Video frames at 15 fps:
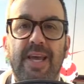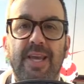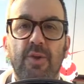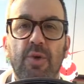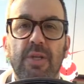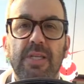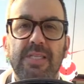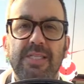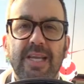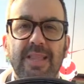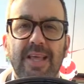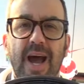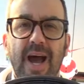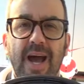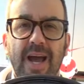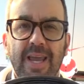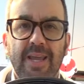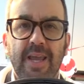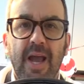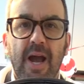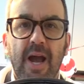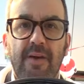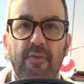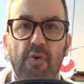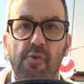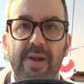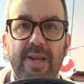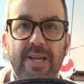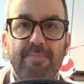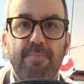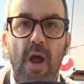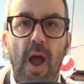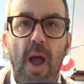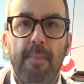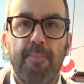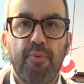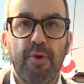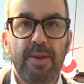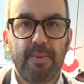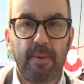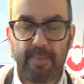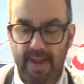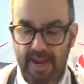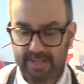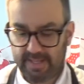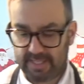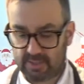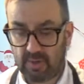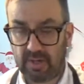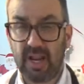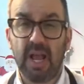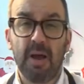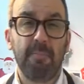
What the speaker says: You can see that I have already pre-prepared this one,